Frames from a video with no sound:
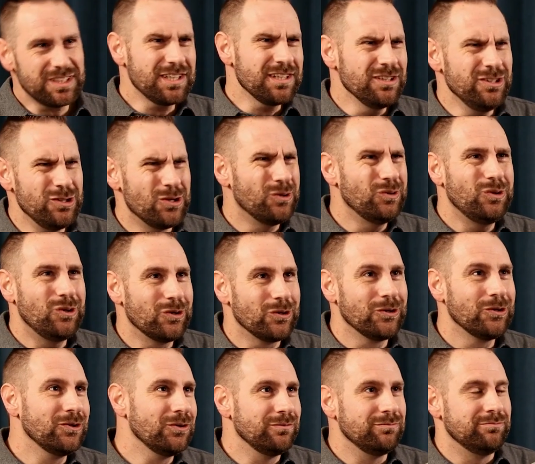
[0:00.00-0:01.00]
you know,
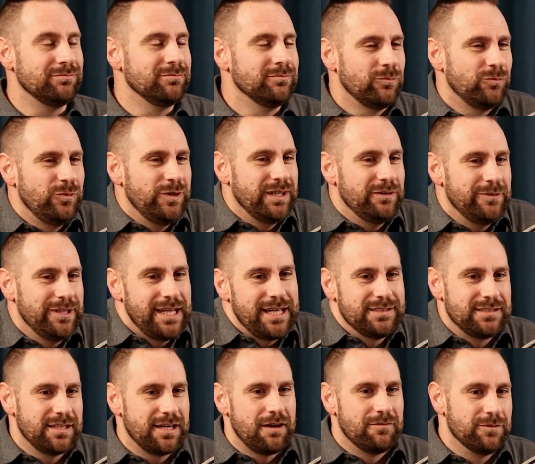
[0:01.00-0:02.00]
learn, we like
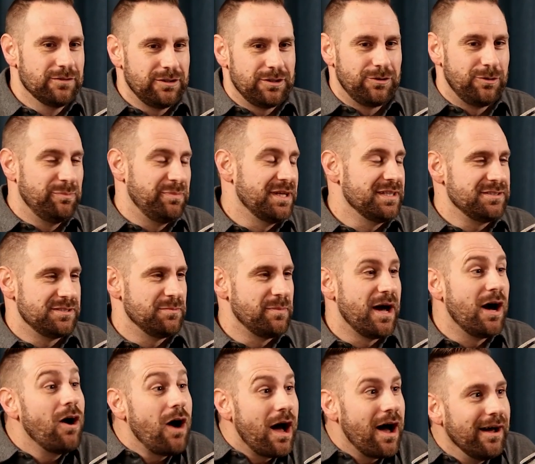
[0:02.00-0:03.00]
to cover little bits
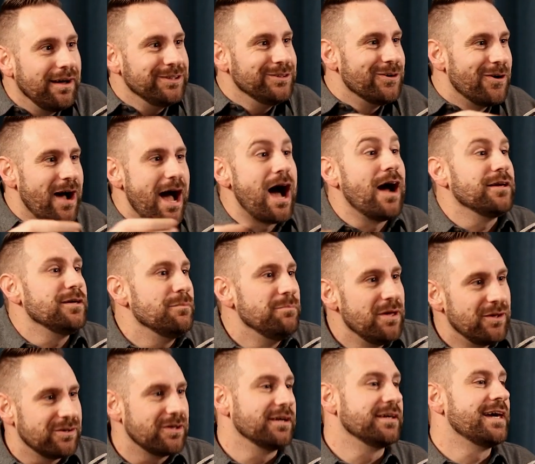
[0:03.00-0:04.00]
about, you know, how you
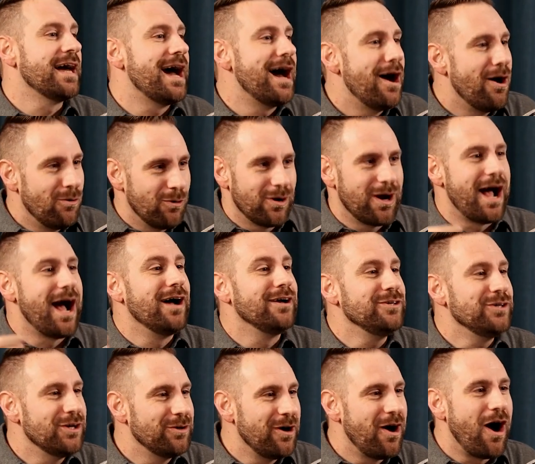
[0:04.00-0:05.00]
milk a cow or how
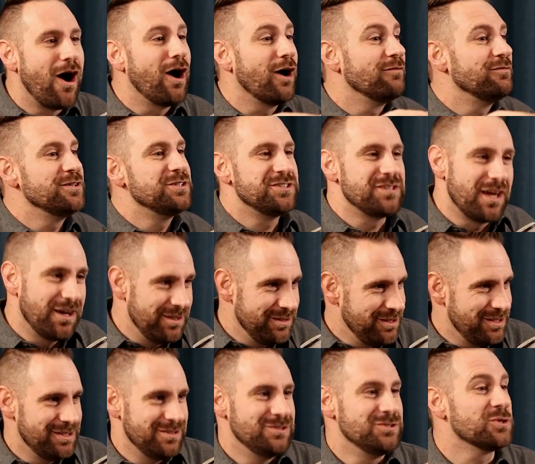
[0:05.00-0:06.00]
you harvest
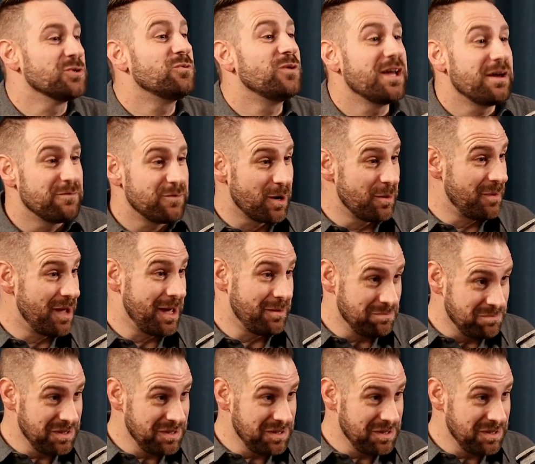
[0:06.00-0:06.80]
onions or whatever it might